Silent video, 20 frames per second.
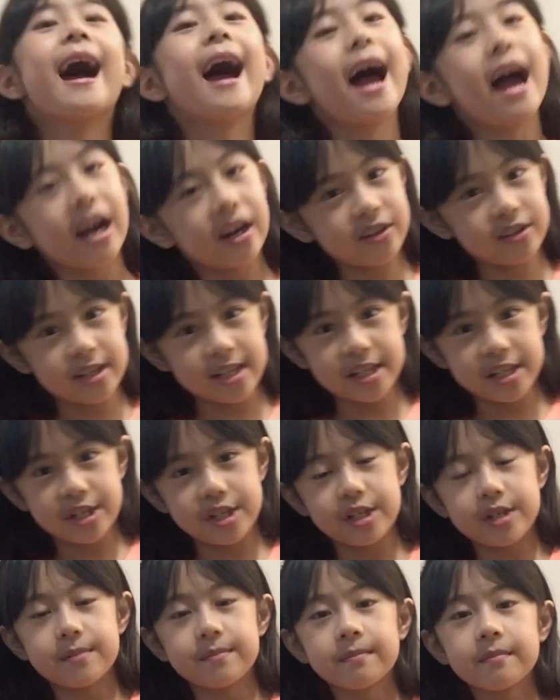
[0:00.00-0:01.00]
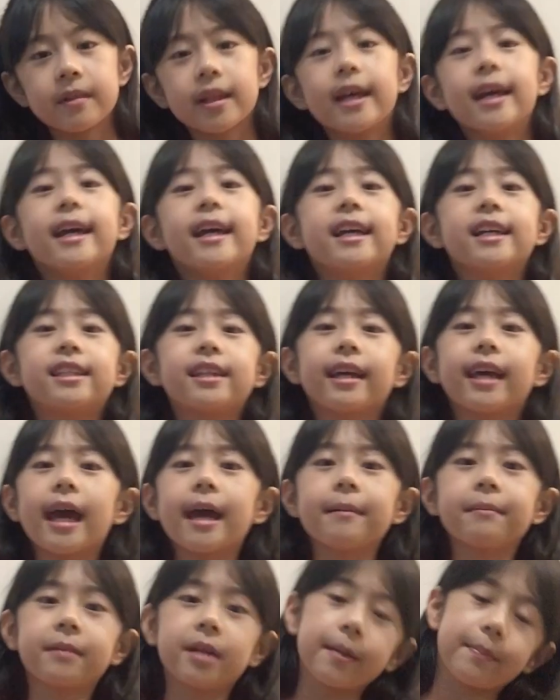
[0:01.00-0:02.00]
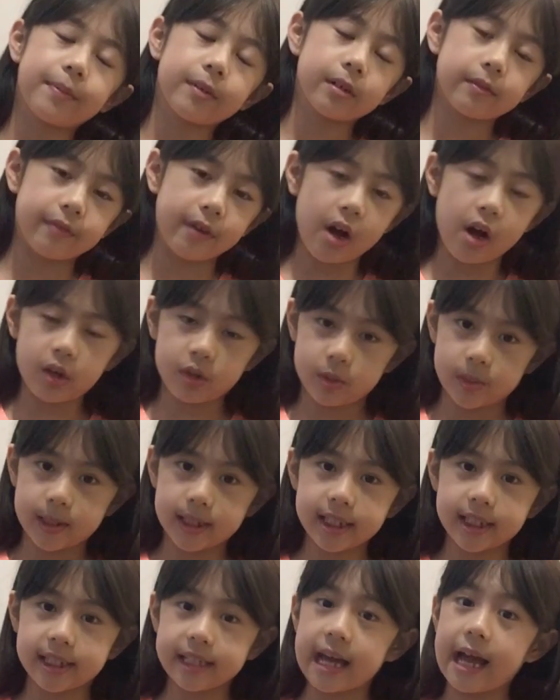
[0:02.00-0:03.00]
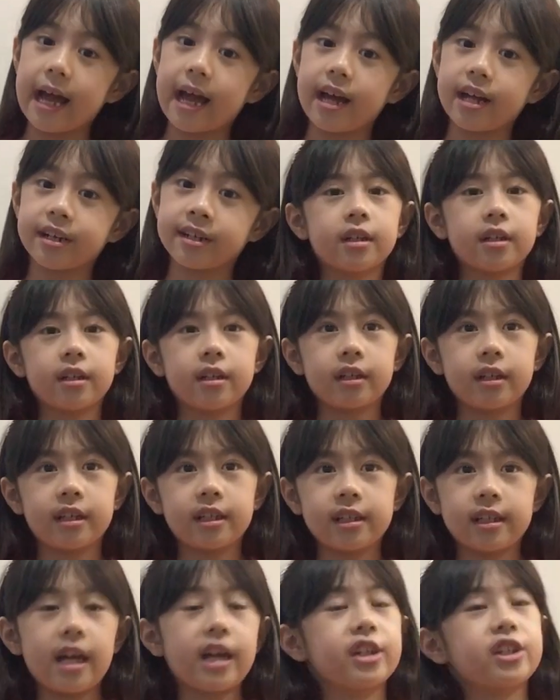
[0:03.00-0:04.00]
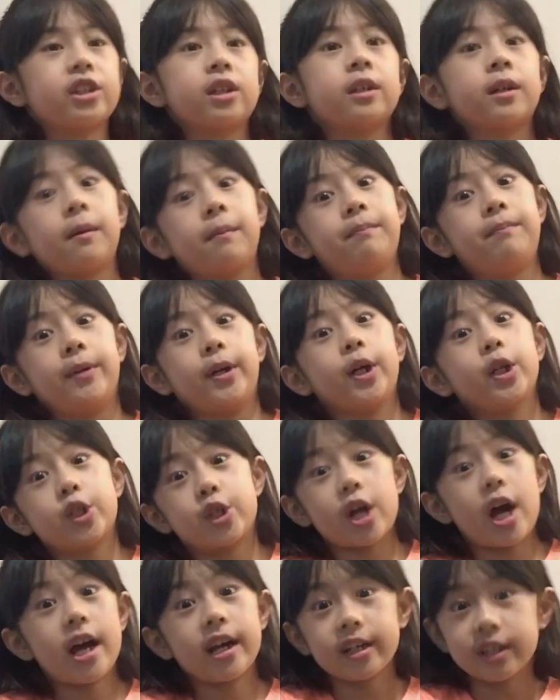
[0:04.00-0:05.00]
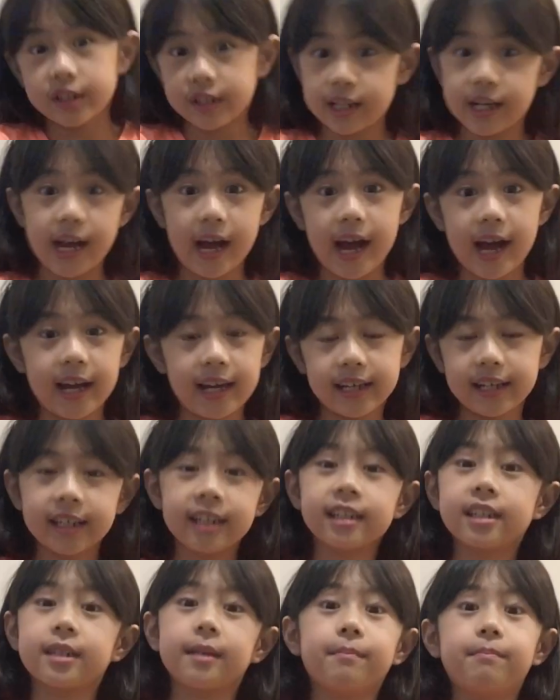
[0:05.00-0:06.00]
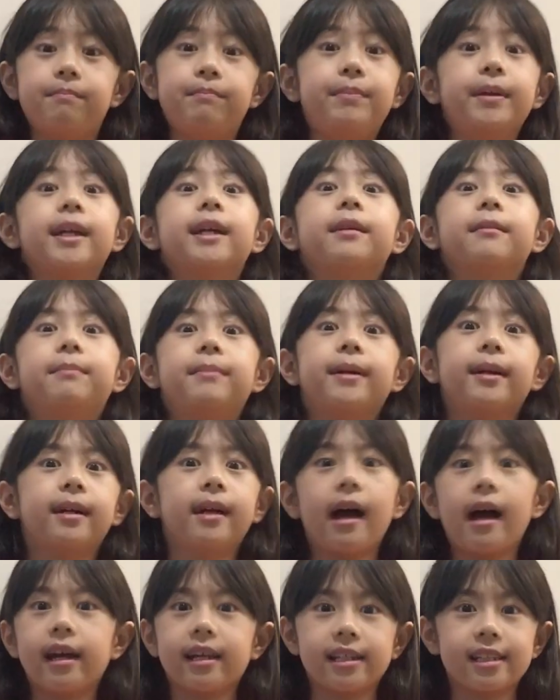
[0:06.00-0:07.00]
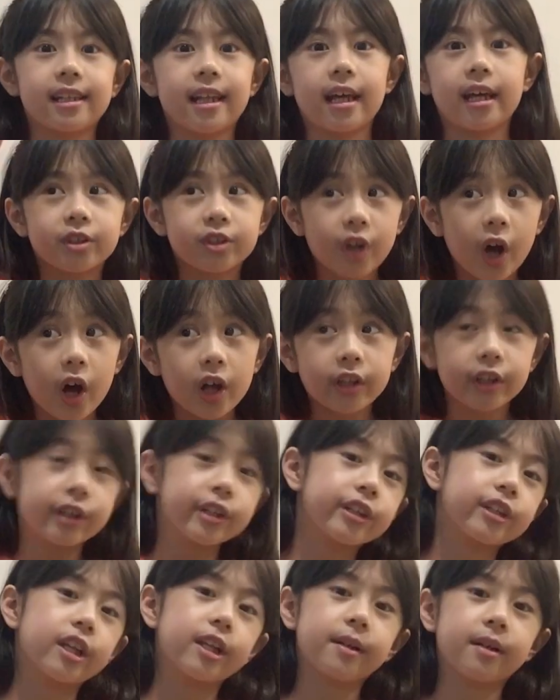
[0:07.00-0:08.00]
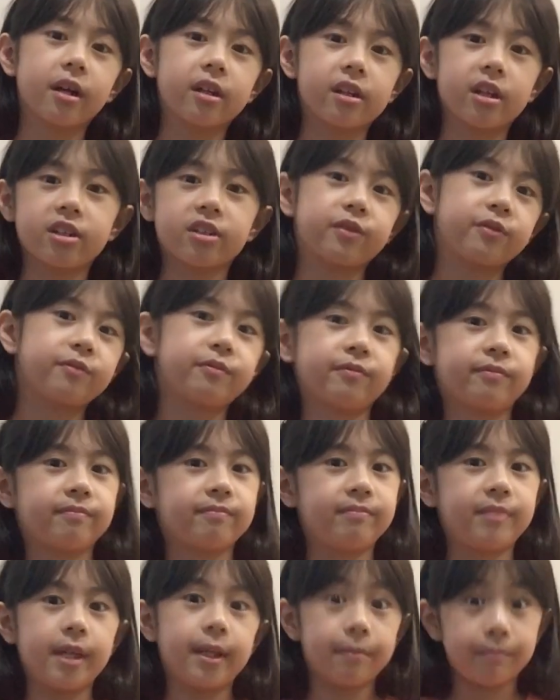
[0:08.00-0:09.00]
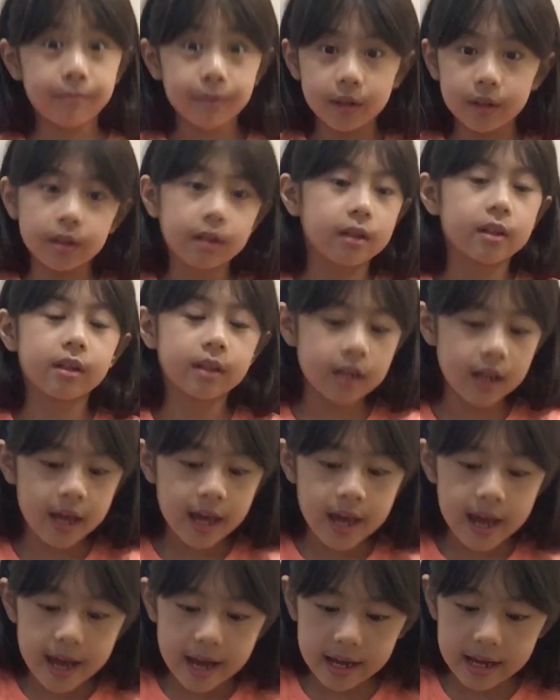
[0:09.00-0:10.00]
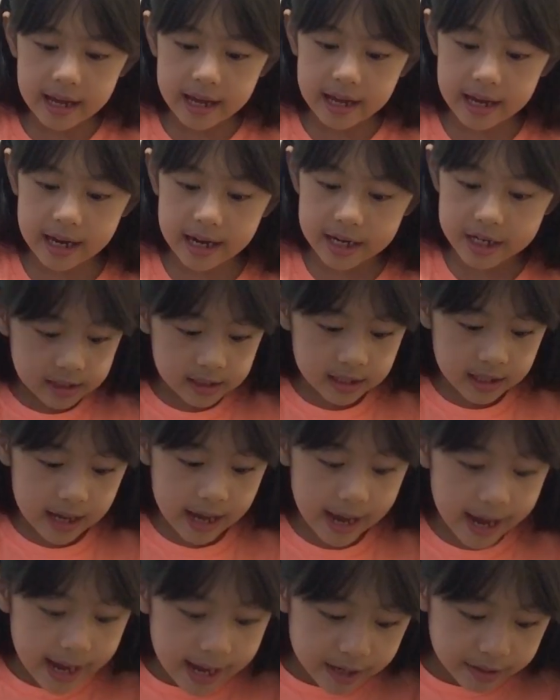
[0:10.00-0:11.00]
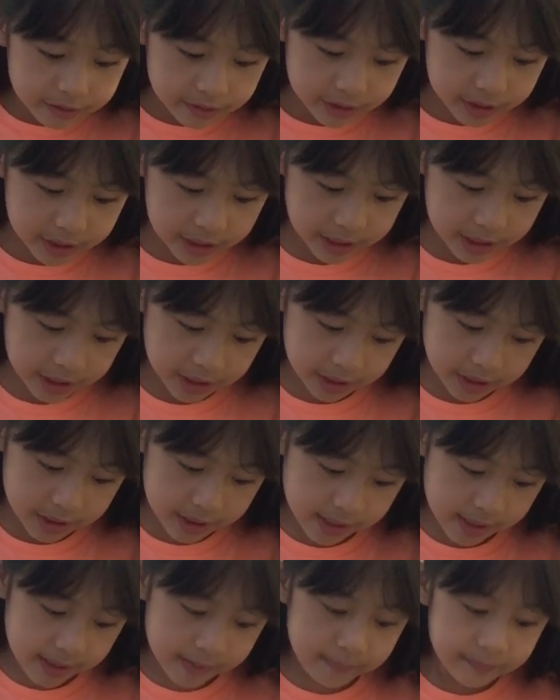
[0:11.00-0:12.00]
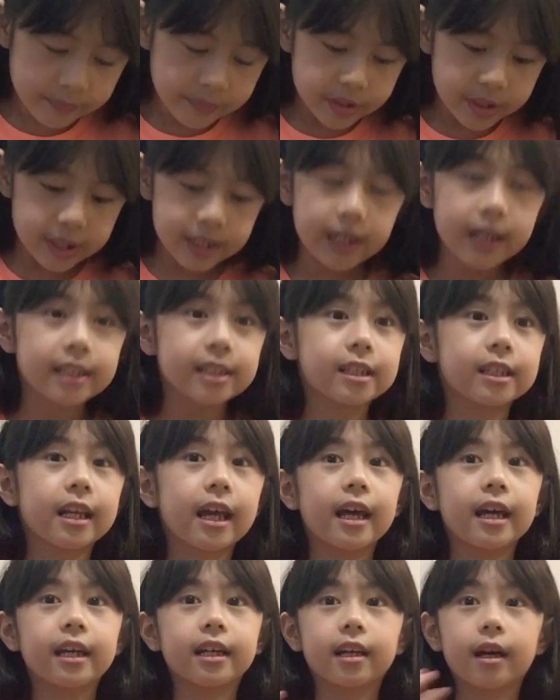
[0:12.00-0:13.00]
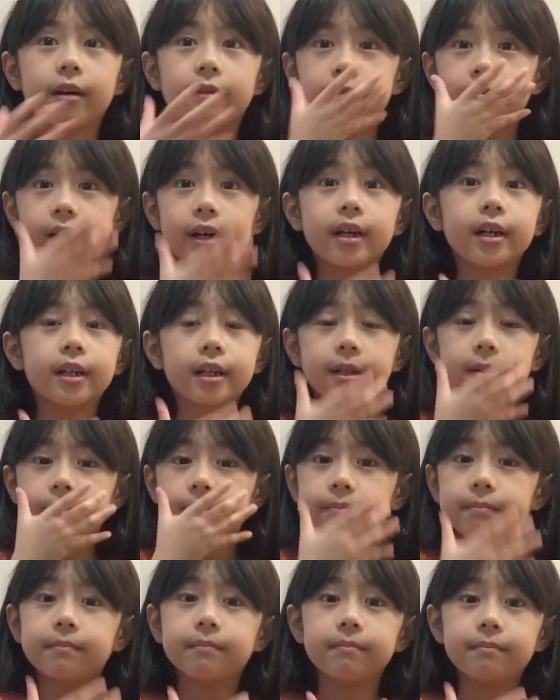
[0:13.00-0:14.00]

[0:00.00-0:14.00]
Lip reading: Hagrid. He's the gamekeeper of Hogwarts, and he's actually a big giant guy. He's a big guy. He's like taller than a lot of people. And Hagrid here, he has like a very